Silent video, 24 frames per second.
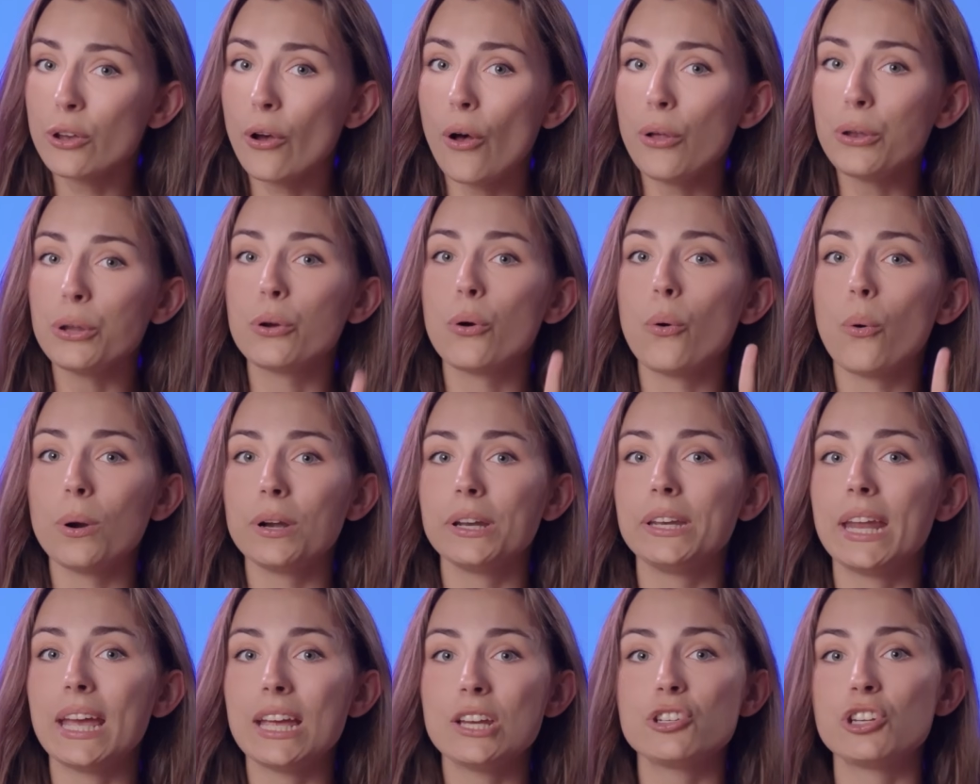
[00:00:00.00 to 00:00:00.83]
called a
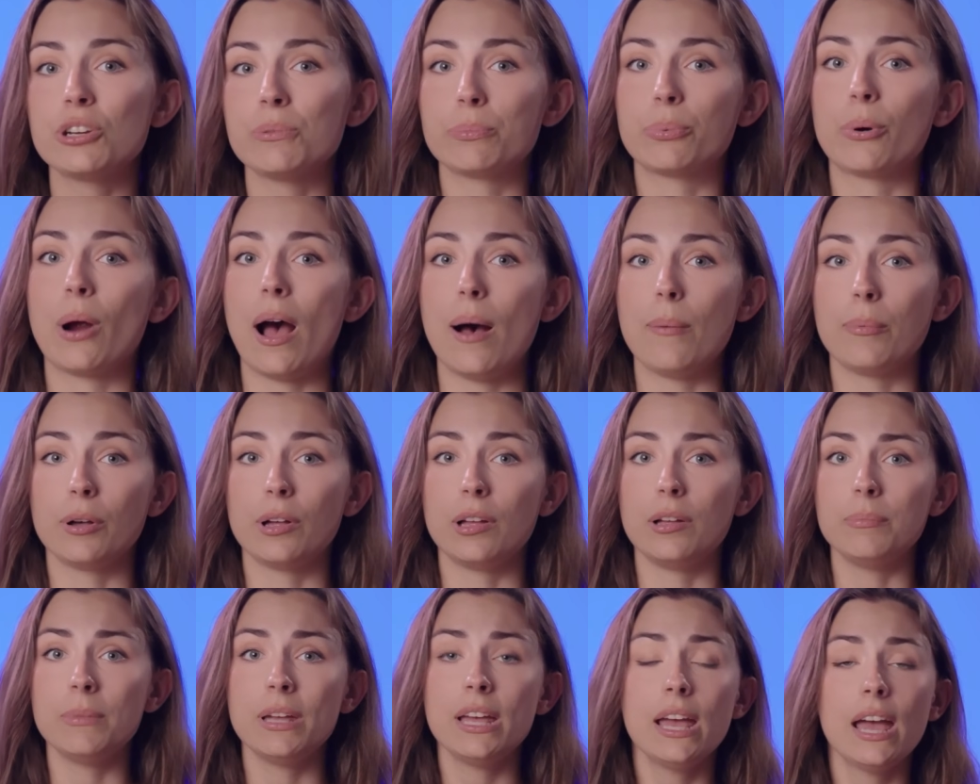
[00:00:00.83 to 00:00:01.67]
coordination
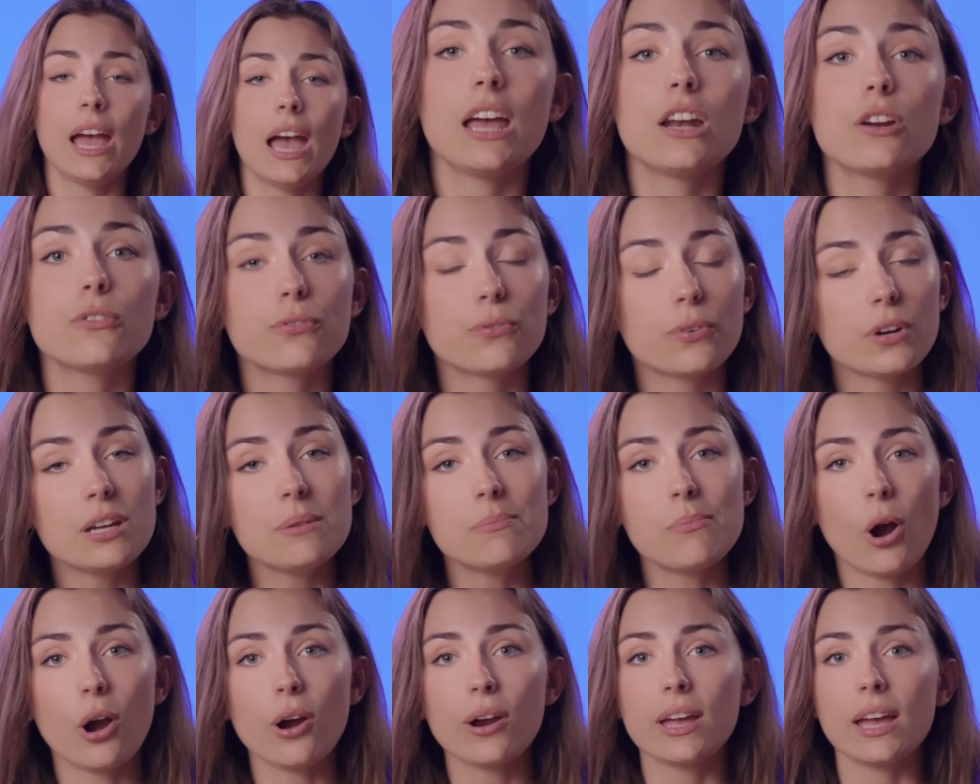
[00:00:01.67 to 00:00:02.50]
problem. In a free
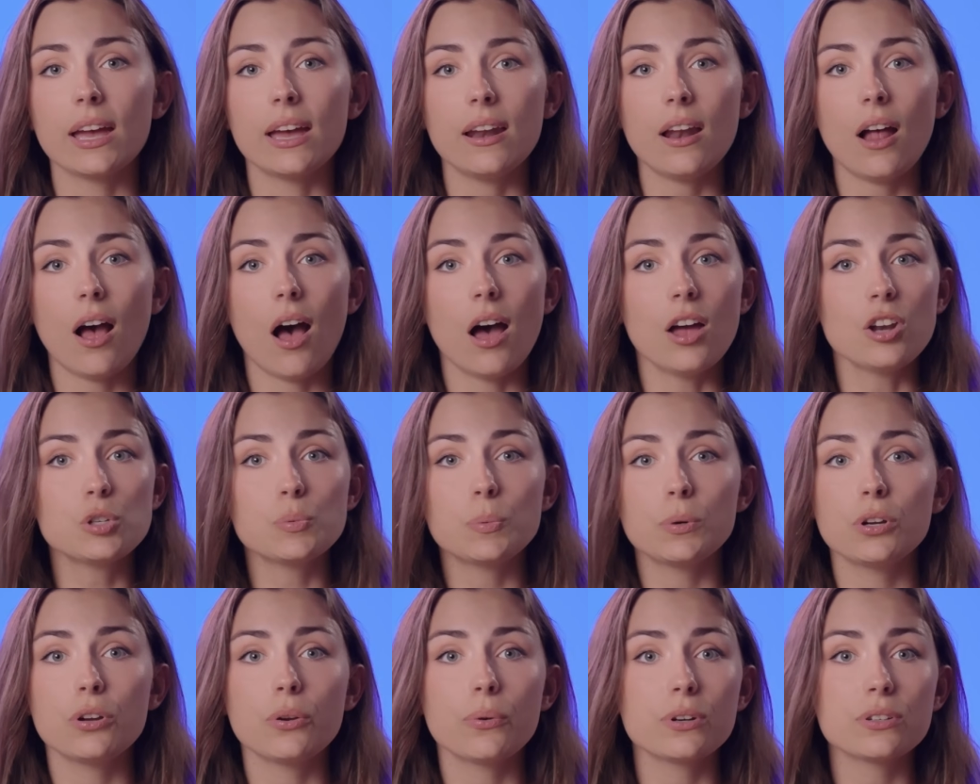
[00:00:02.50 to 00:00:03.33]
market,
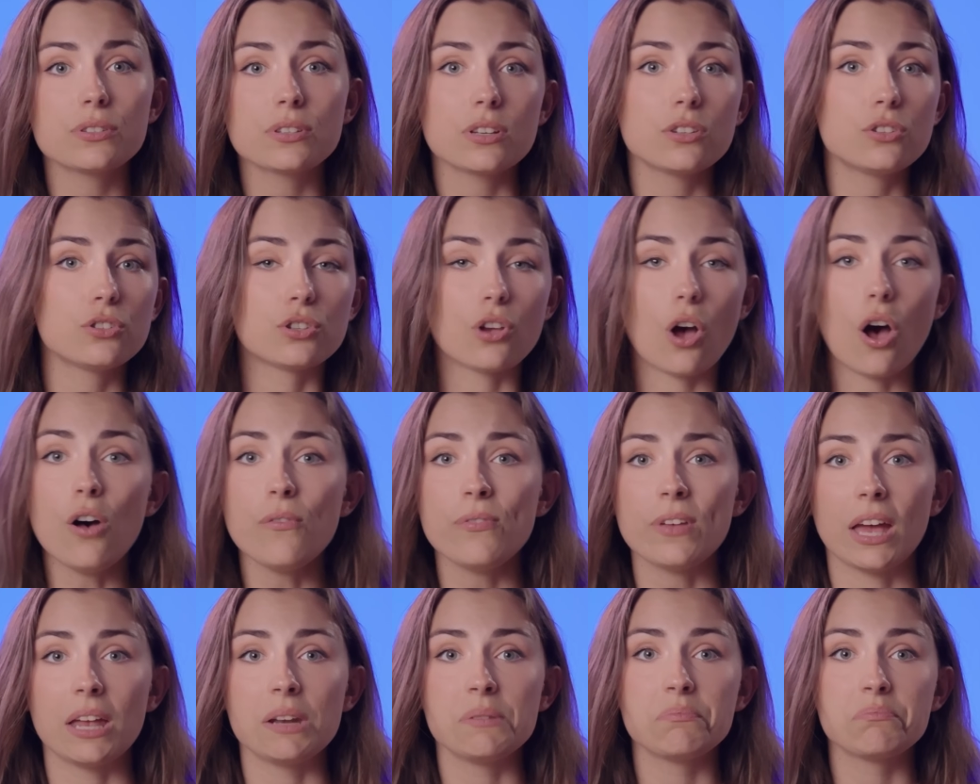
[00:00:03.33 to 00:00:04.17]
entrepreneurs could
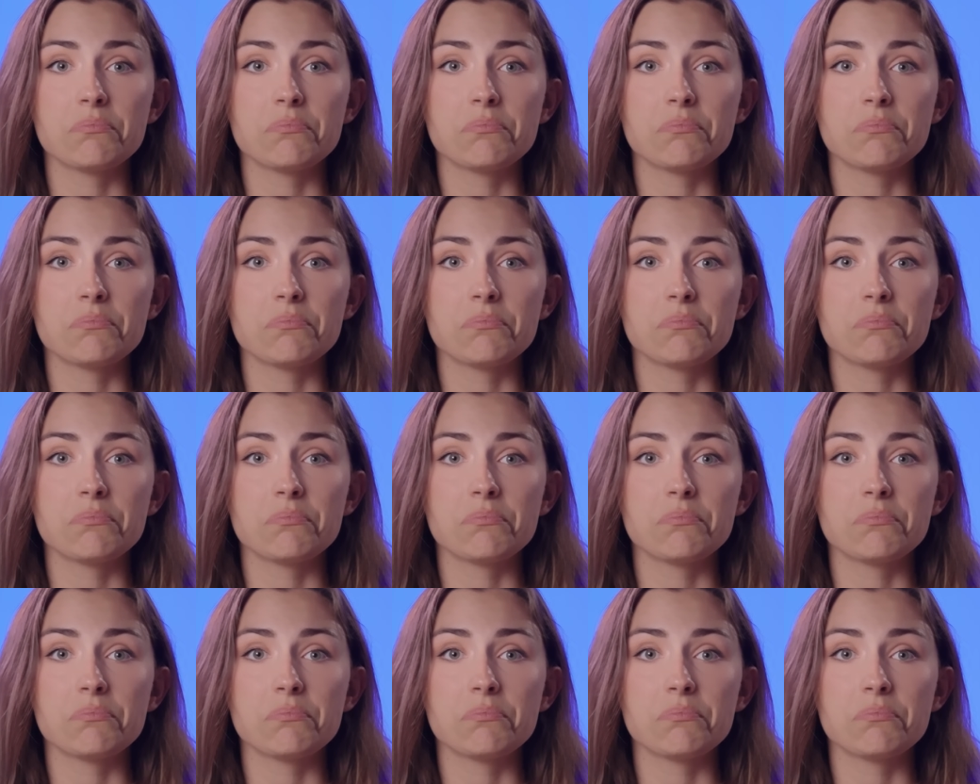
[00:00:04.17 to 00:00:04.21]
solve it